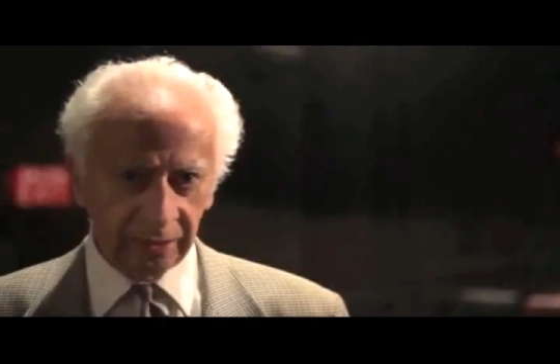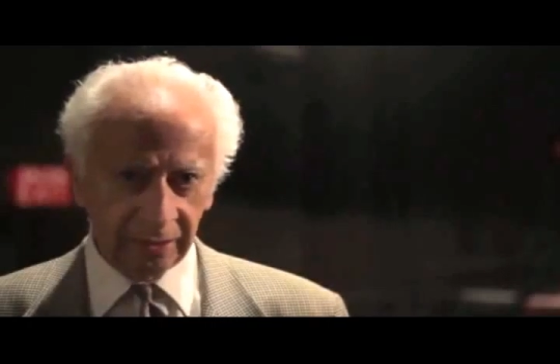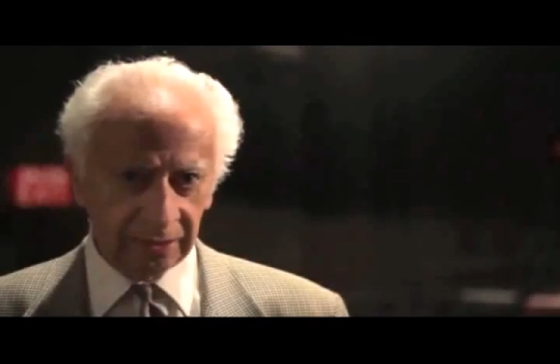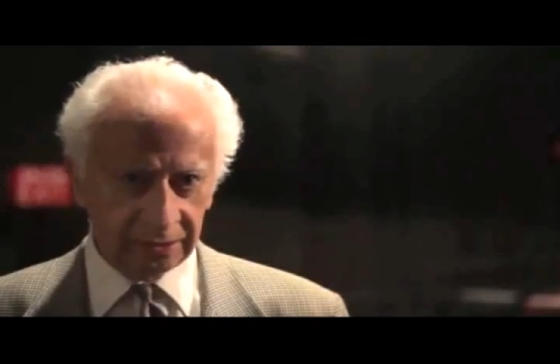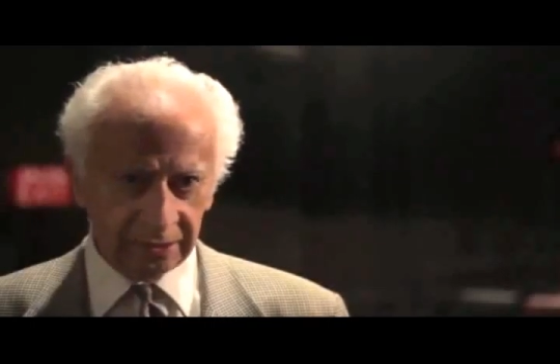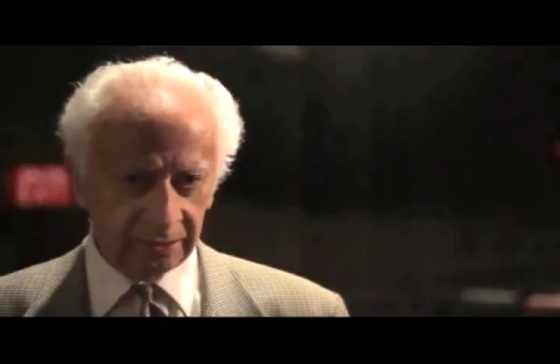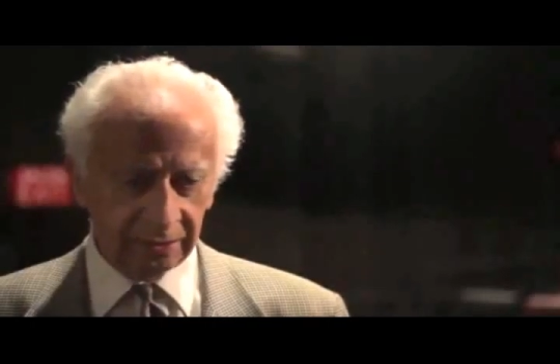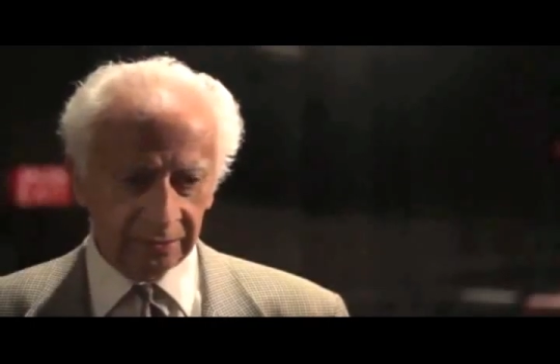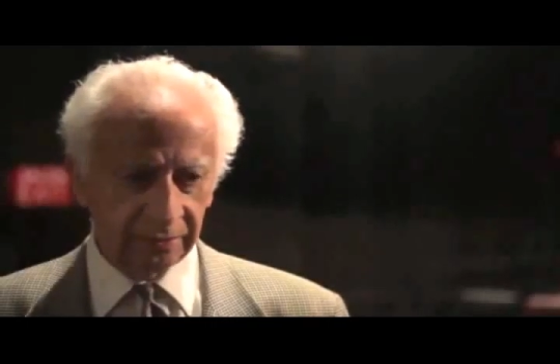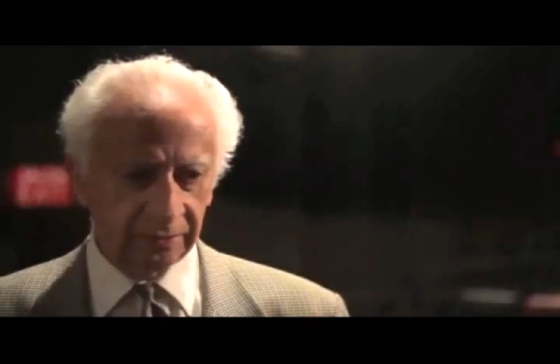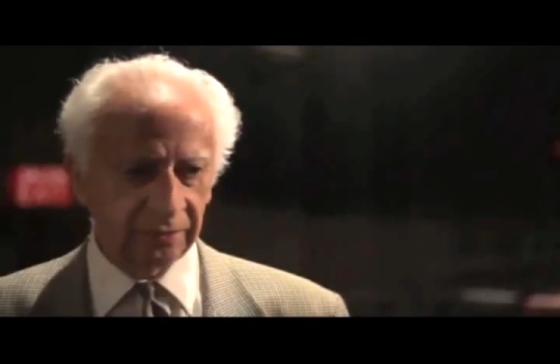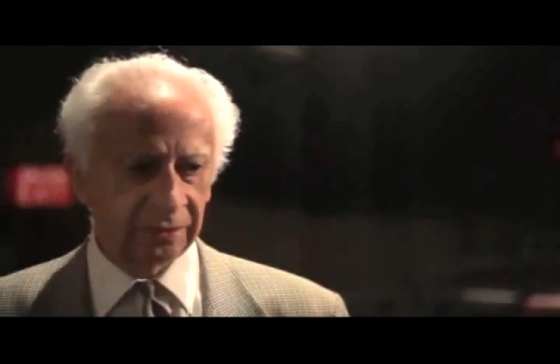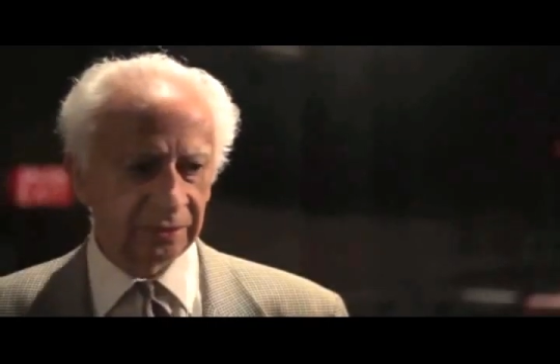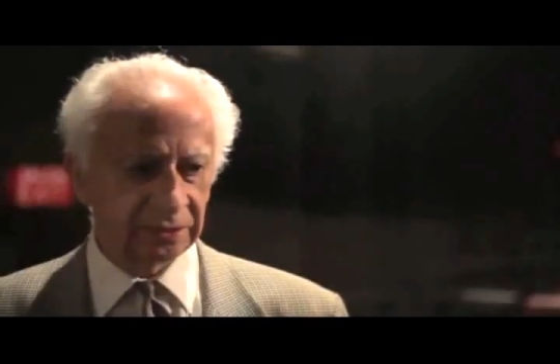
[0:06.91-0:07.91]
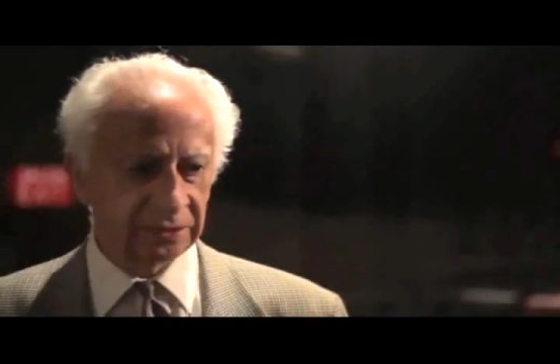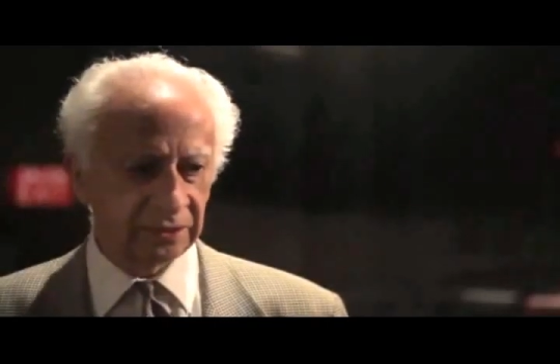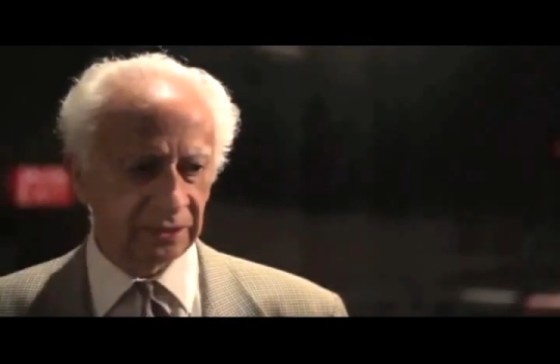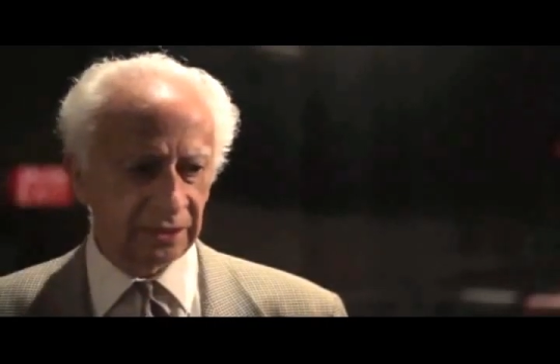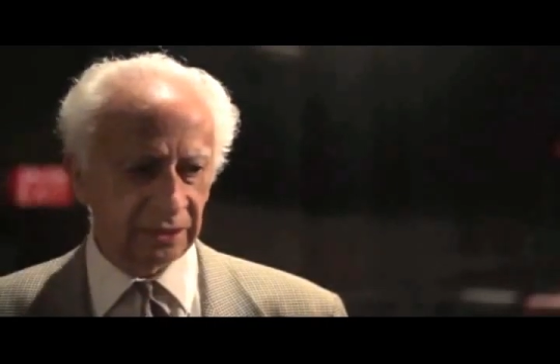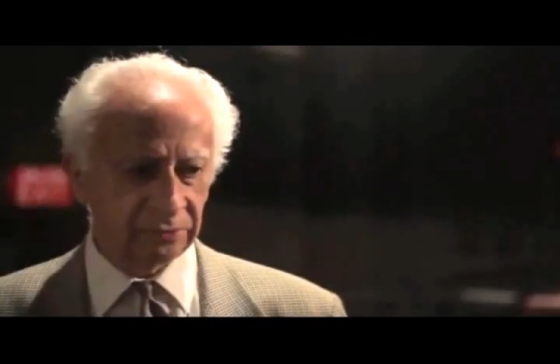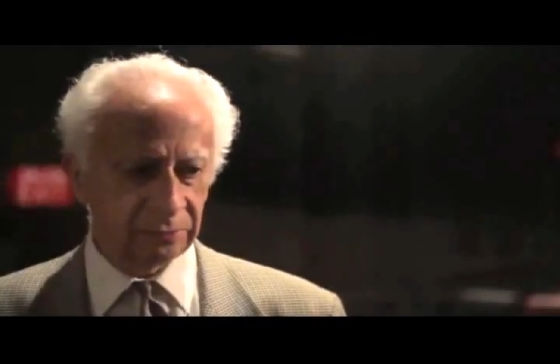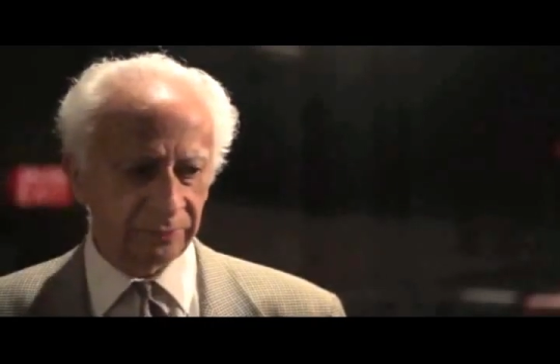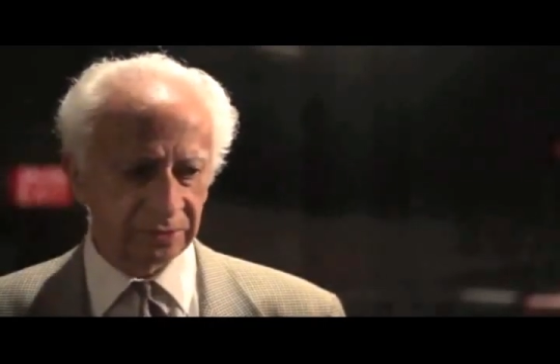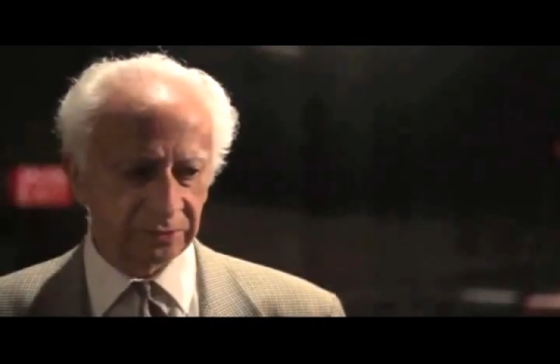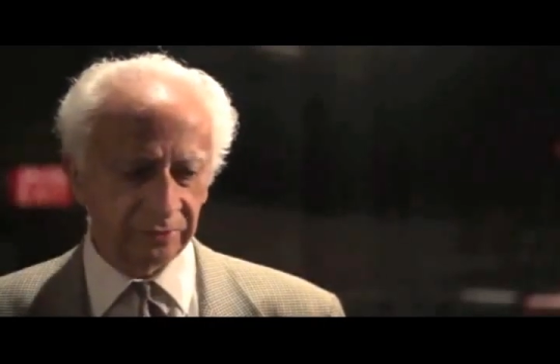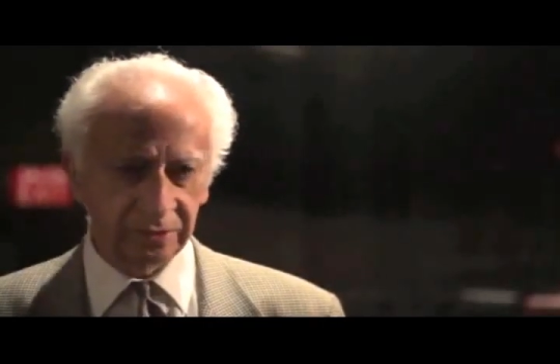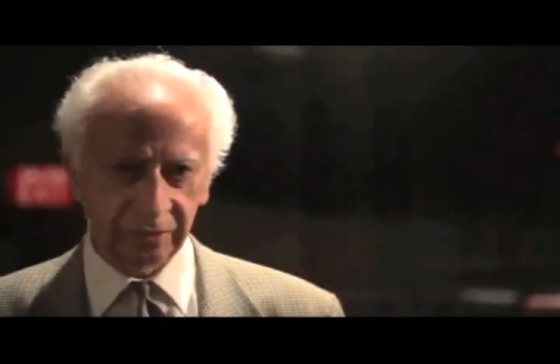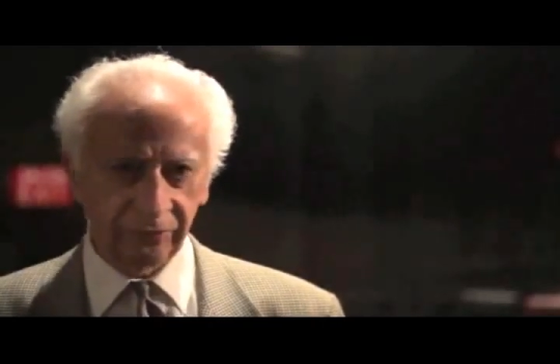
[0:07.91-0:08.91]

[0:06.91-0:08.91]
ensure that totally innocent